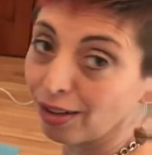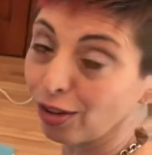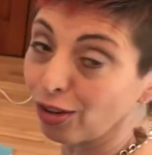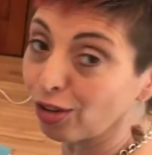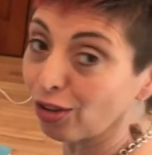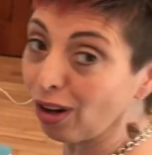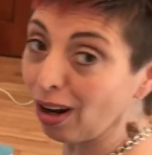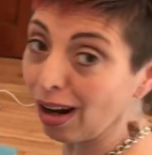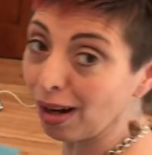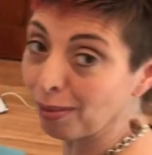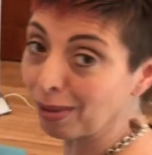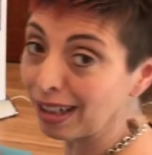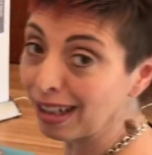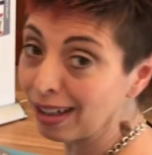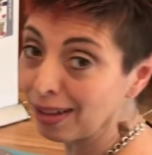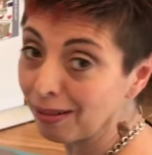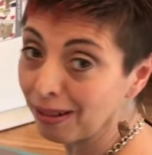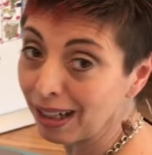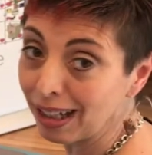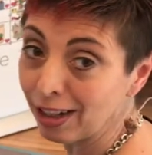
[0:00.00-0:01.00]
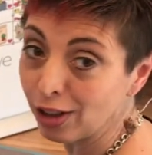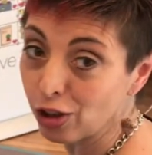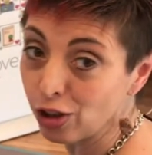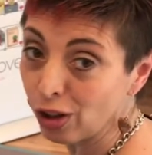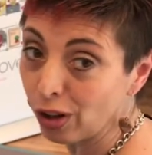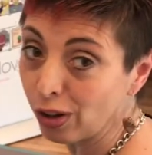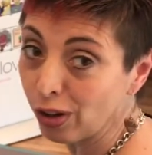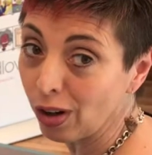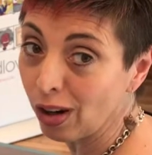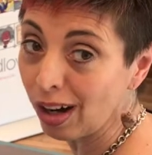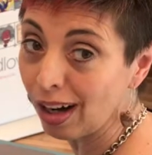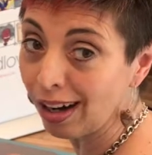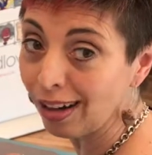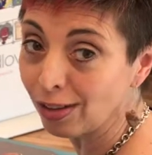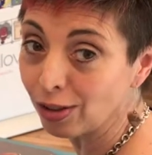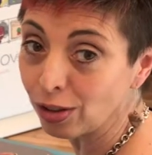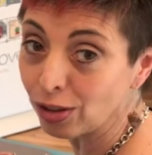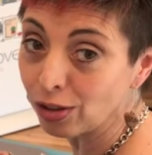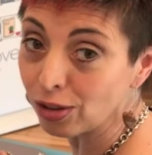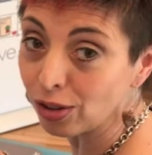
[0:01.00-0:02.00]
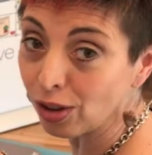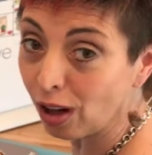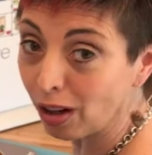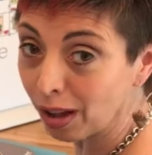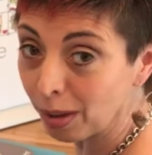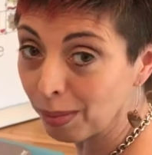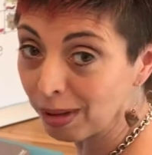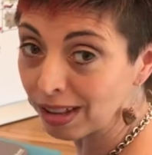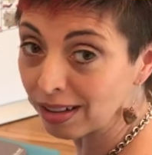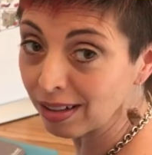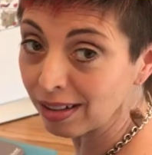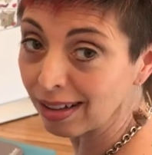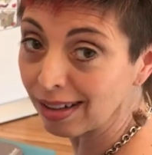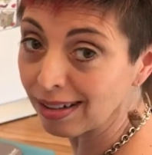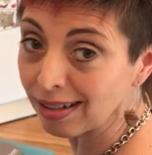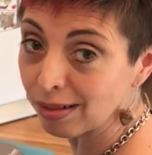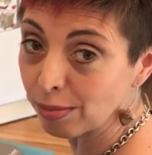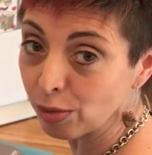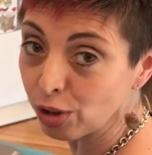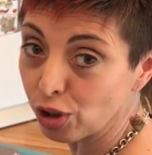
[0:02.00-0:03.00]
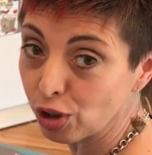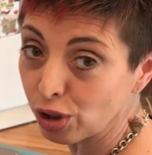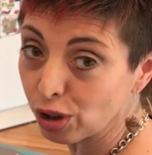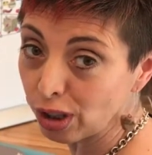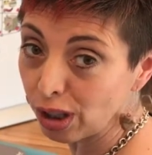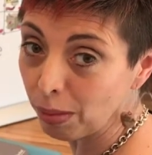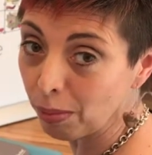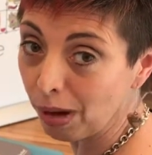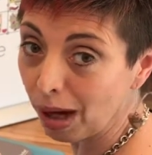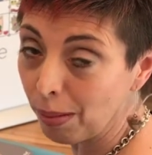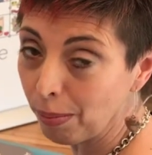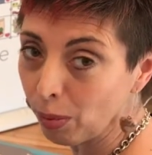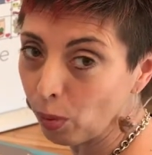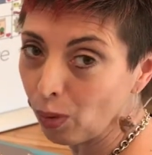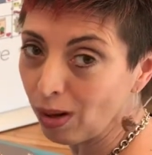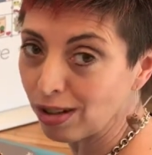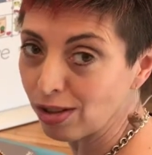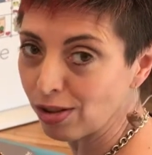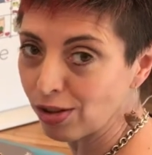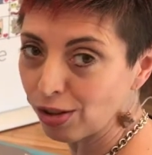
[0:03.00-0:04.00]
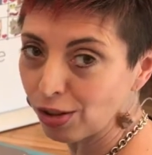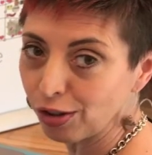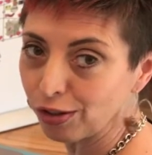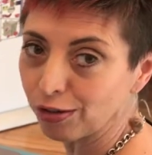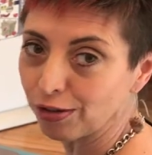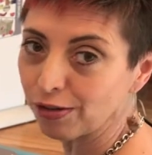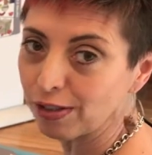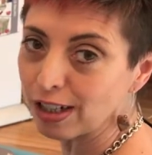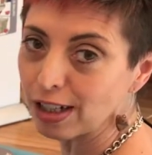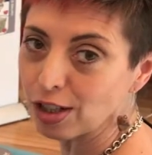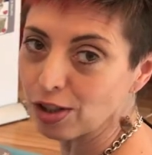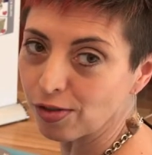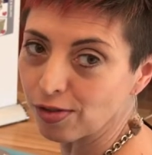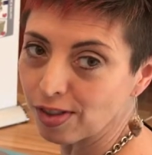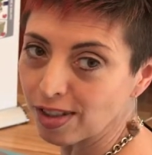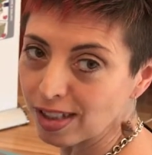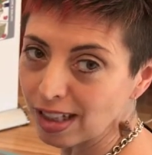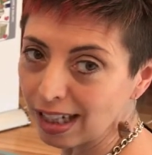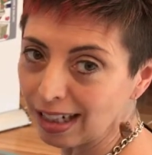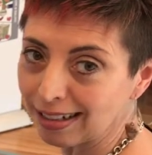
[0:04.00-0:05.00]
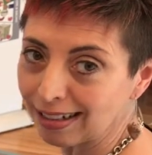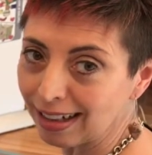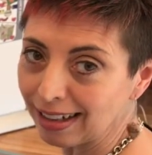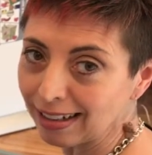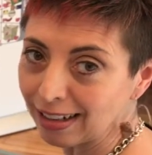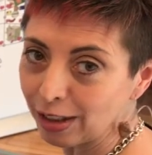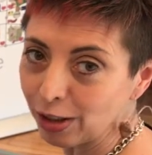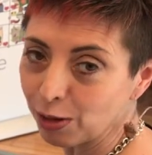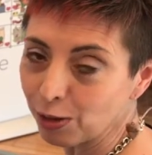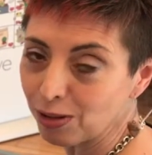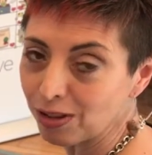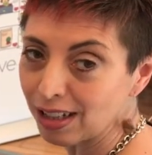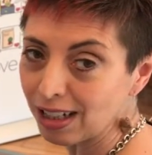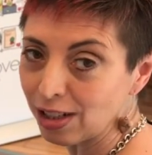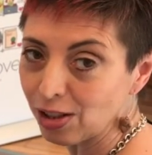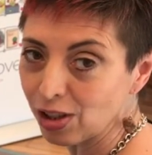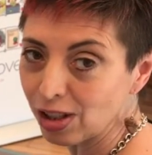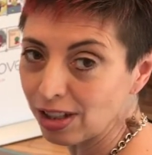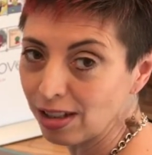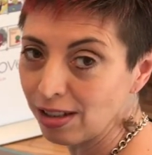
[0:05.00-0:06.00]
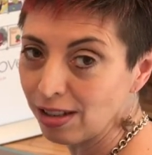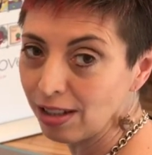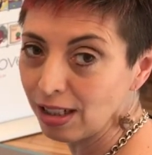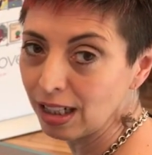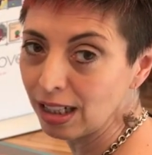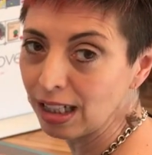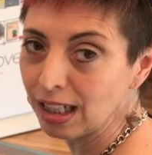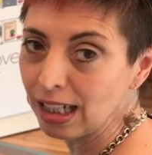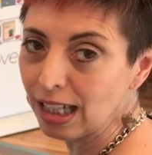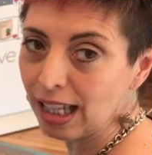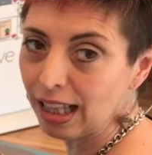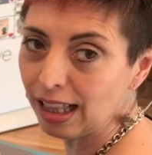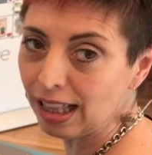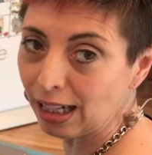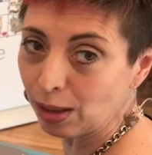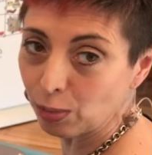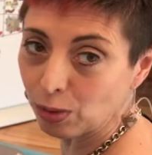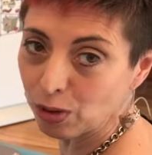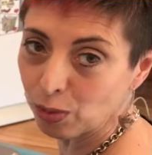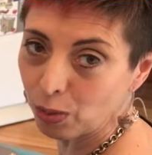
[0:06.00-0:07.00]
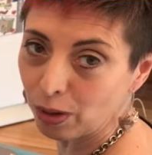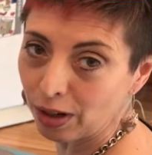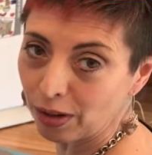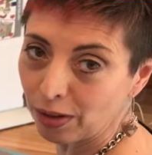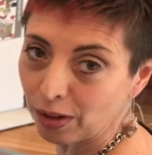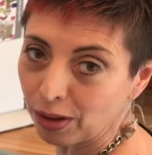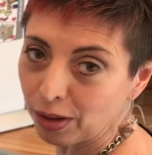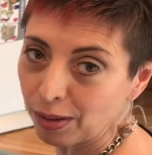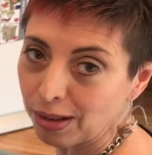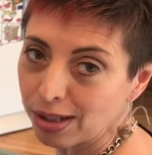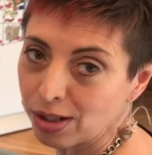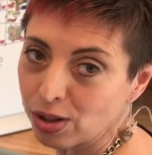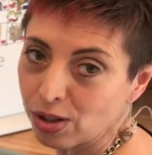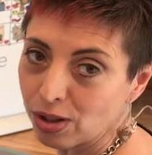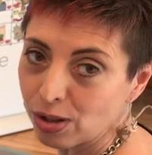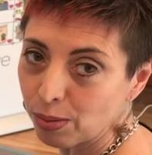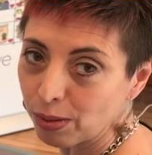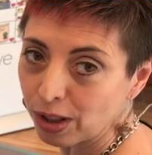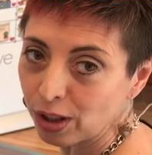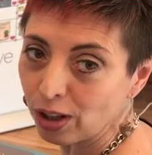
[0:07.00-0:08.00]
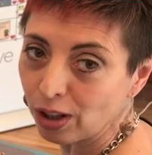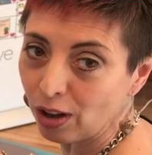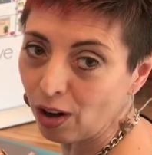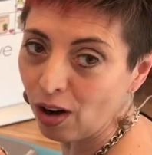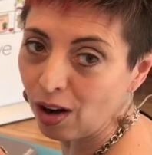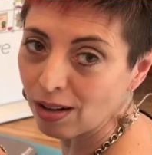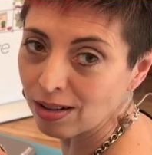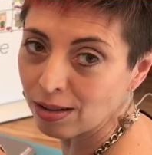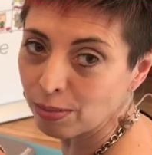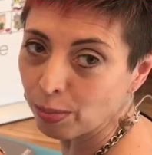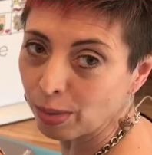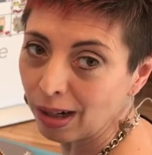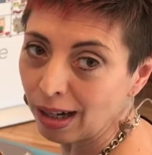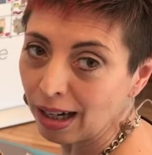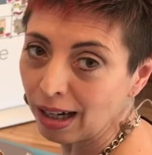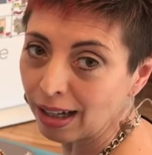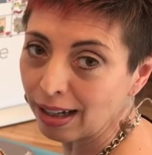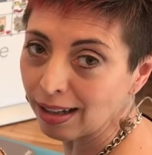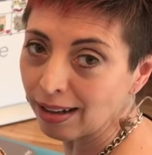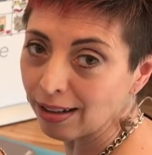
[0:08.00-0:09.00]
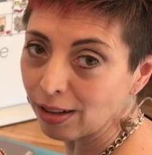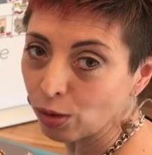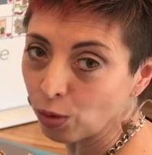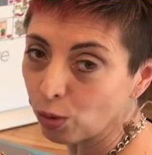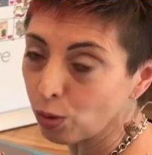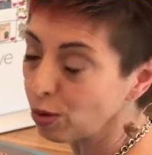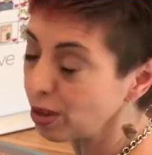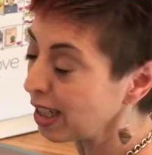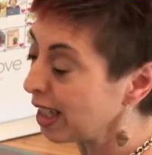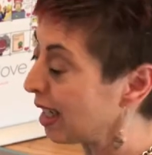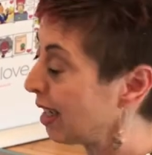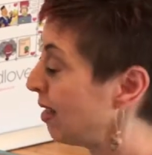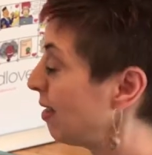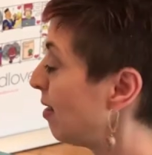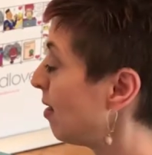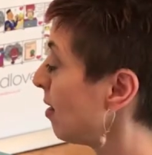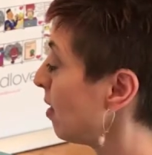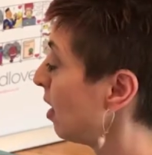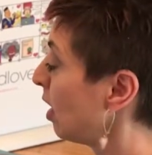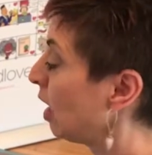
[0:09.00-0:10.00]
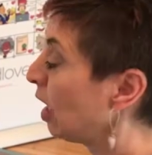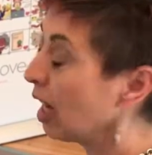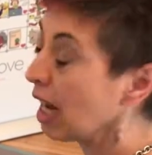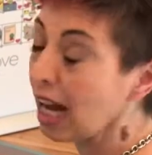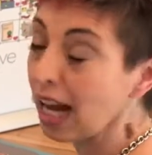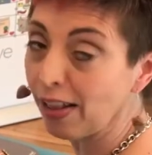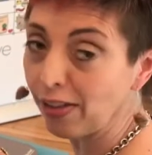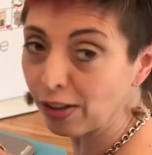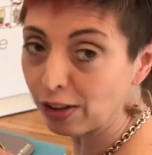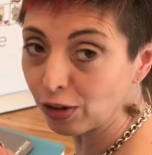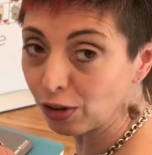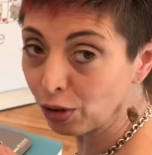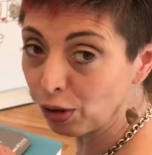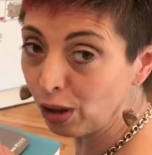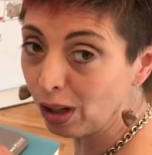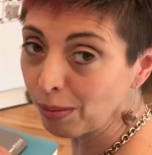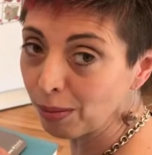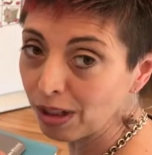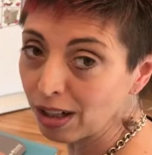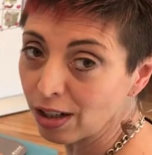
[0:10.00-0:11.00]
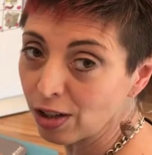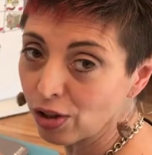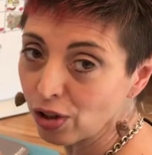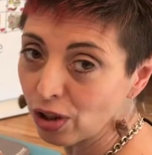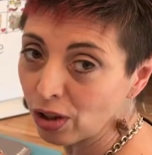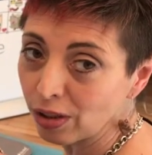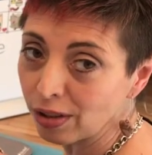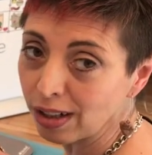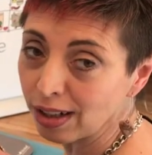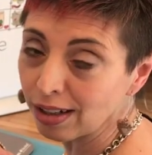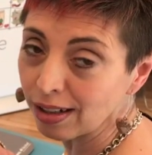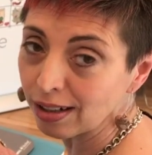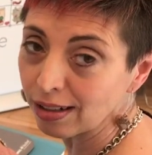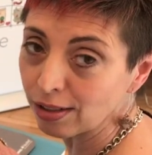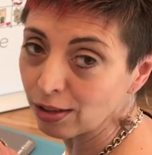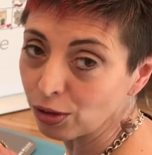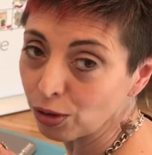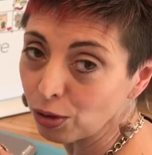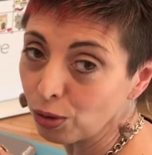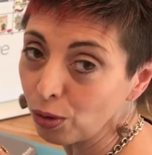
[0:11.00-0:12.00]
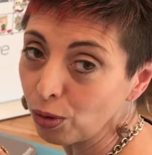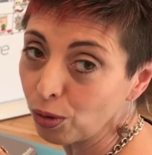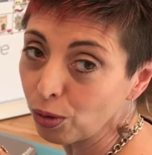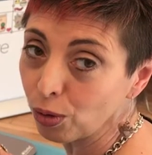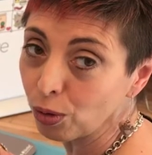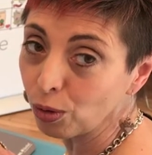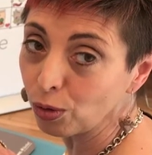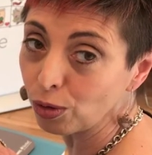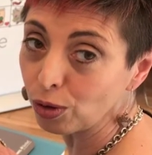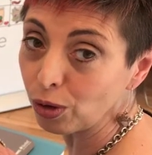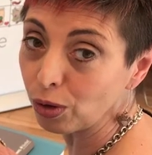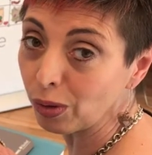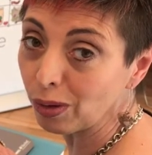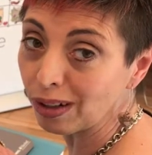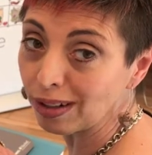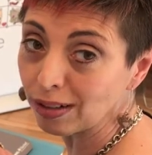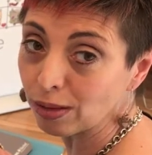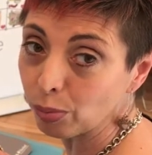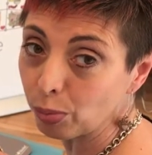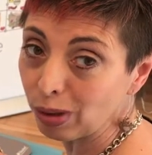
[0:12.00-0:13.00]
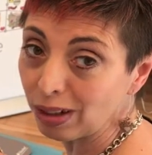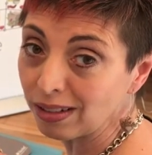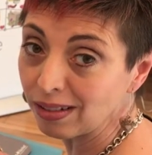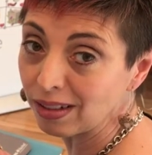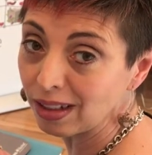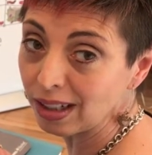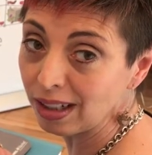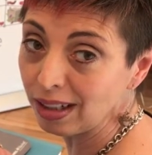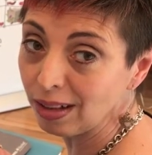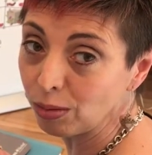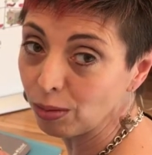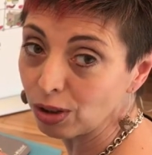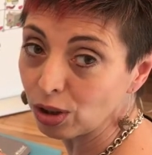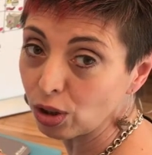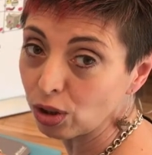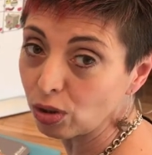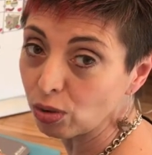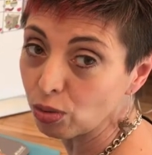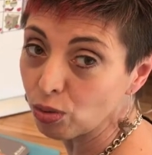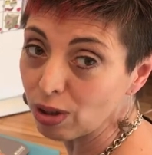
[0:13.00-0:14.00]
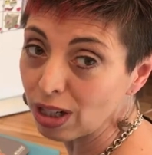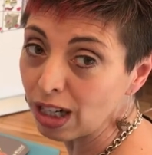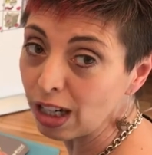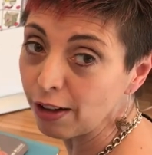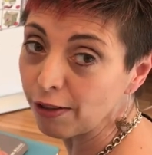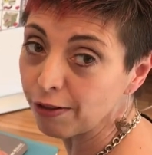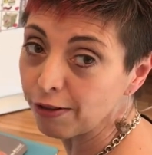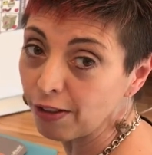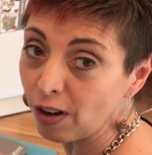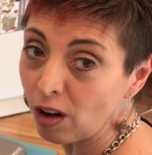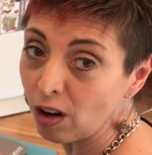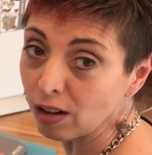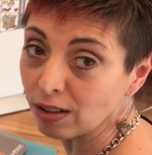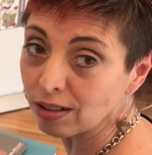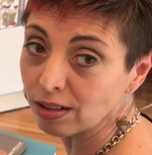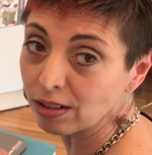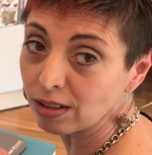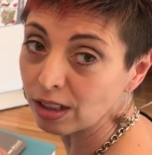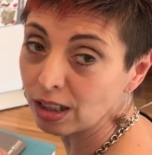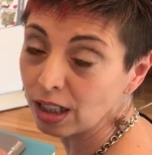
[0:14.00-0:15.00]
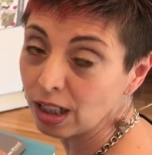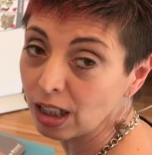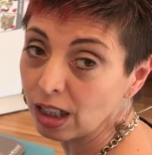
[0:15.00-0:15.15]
So I'm going to quickly show you how to document a customer journey map once you've finished facilitating your session. That was one of the questions we got asked by the audience. And the tool I'm going to show you is a tool called CXPA, which is really fast